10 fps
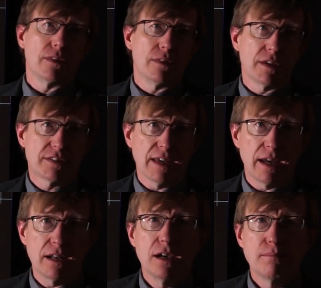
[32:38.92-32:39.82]
the
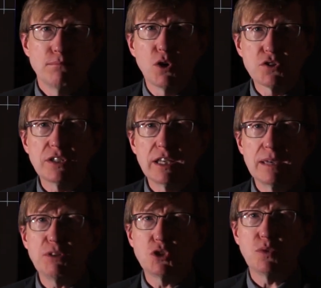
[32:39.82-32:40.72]
sun, mostly
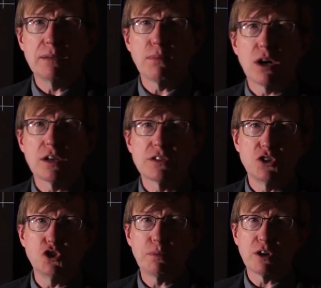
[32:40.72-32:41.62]
between Mars
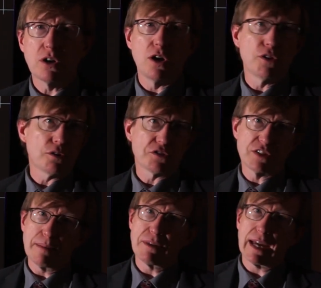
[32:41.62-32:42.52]
and Jupiter, although there's
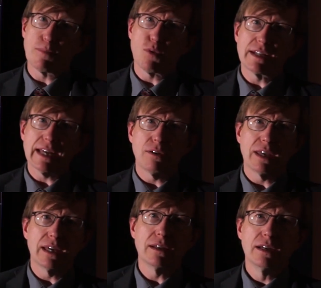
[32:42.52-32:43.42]
some that come right down
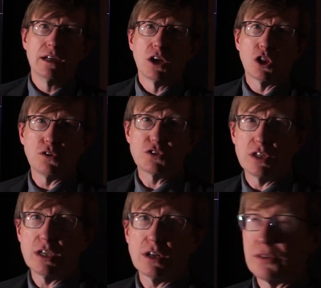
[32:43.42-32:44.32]
in close to
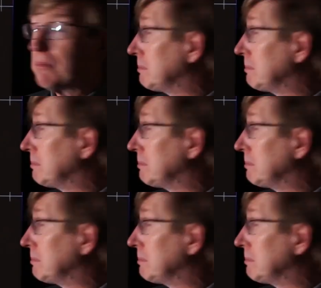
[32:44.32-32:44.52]
the Earth.